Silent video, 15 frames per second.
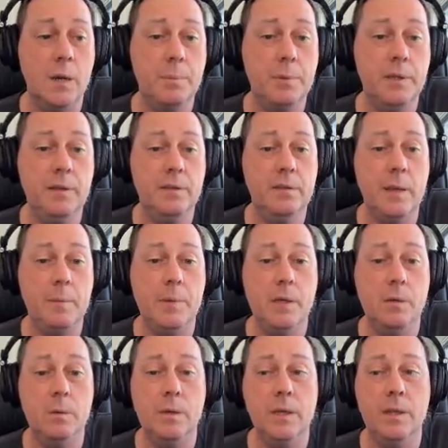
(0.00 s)
please let me
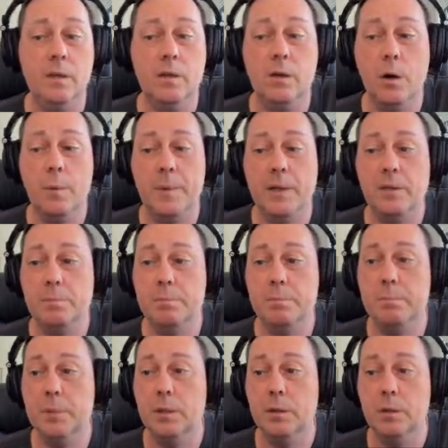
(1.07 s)
know in the comments
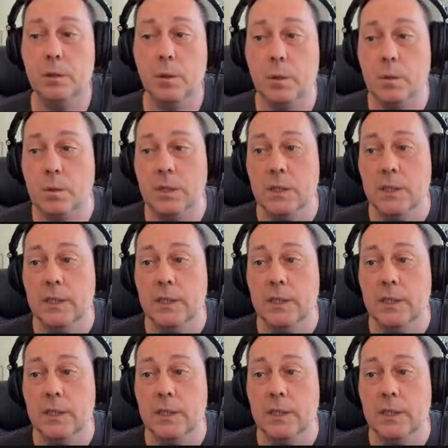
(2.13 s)
below.